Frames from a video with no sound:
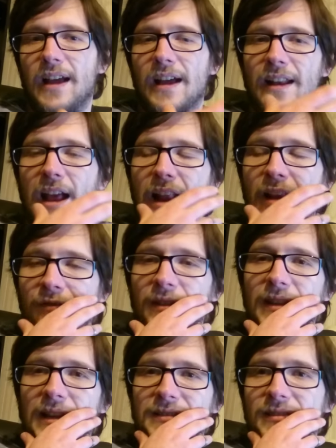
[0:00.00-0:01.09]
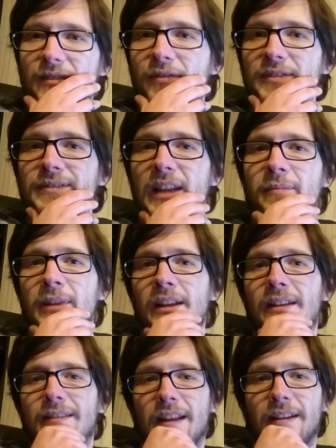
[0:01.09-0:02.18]
and, and I think that's the first time
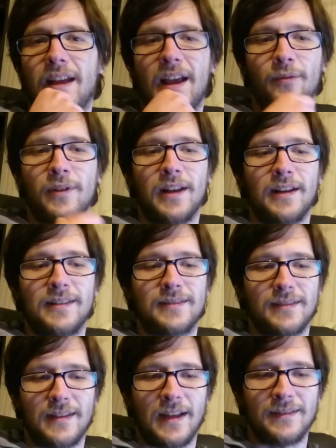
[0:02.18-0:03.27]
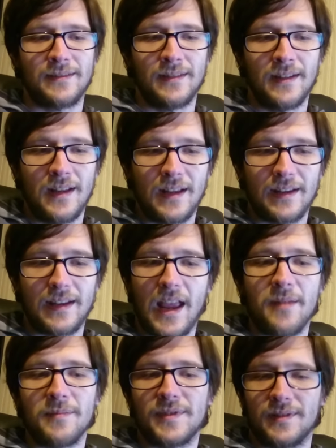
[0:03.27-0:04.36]
that I realized that
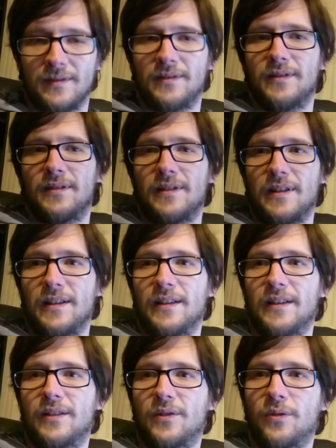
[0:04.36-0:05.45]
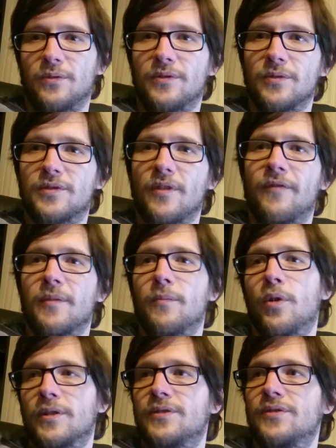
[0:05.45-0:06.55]
games uh, could do something
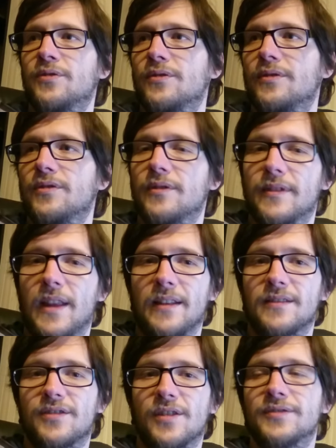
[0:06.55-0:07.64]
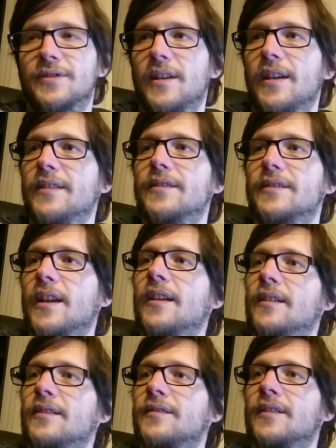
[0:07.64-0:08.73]
more to, than just entertain
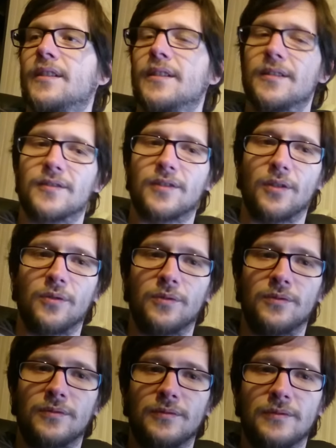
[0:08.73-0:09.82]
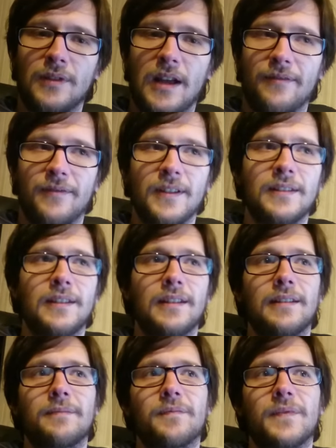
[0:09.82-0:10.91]
us so I think
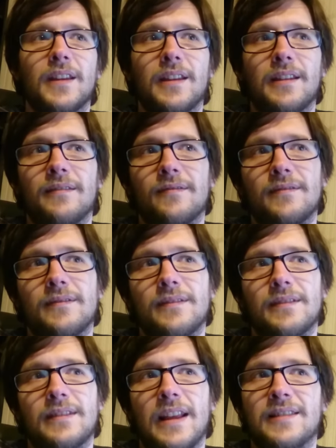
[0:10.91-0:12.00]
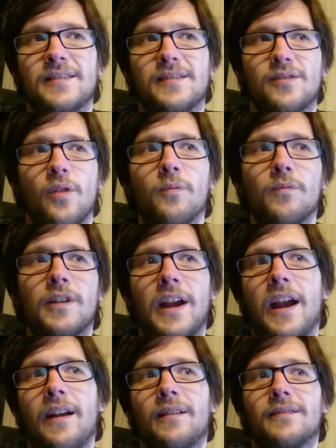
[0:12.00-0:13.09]
eh, that's some
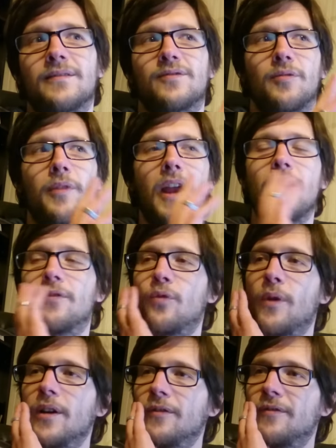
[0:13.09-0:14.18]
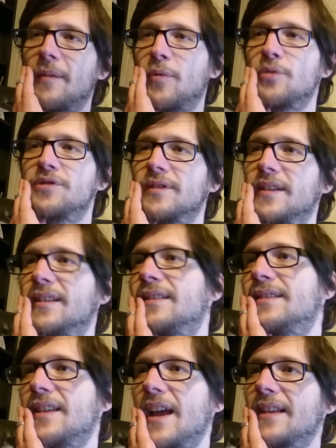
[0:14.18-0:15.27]
some kind of way of approaching the the